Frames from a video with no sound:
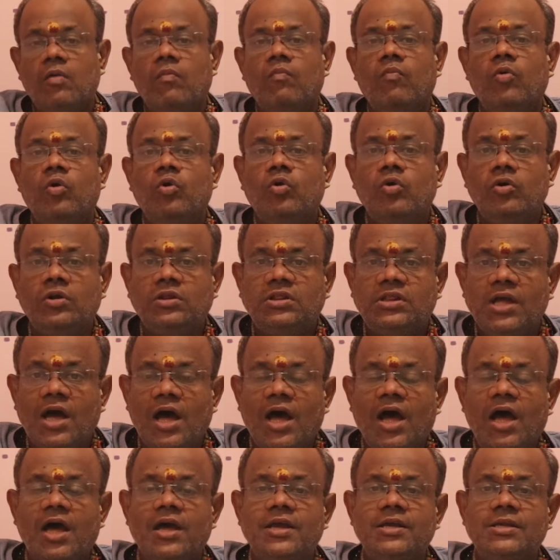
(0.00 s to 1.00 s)

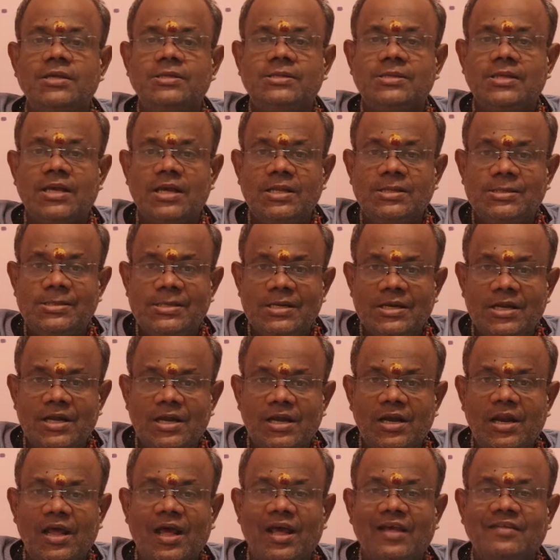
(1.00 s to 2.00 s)
Muhurta is
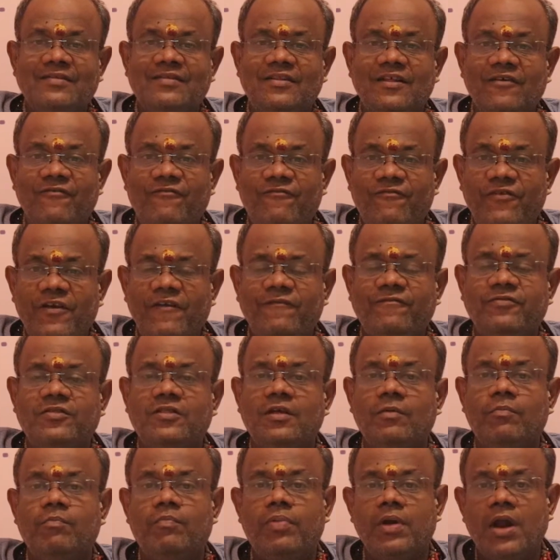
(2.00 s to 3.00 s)
considered as the
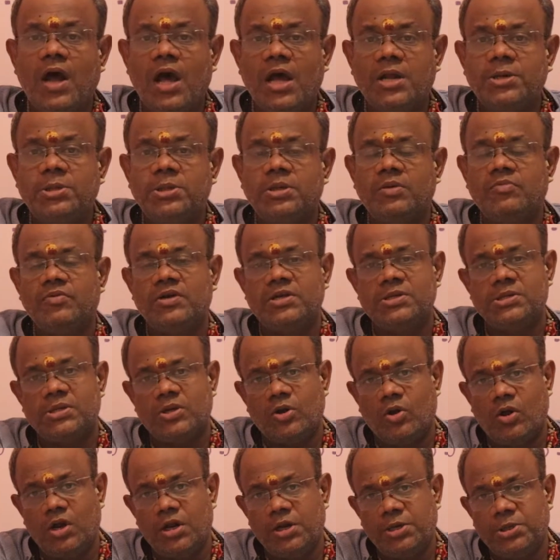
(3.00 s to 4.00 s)
fifth branch of
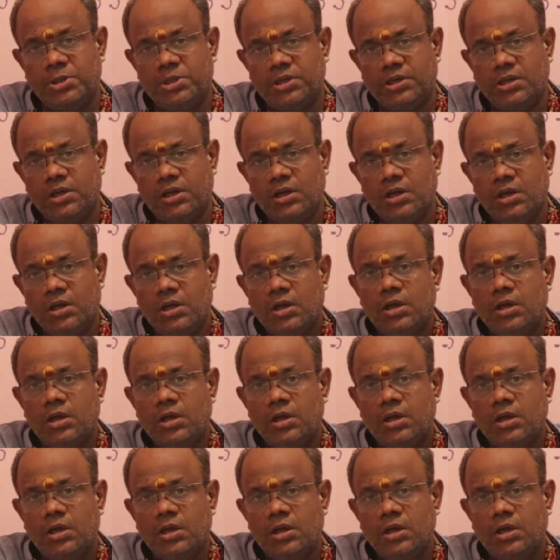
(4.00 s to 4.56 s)
astrology.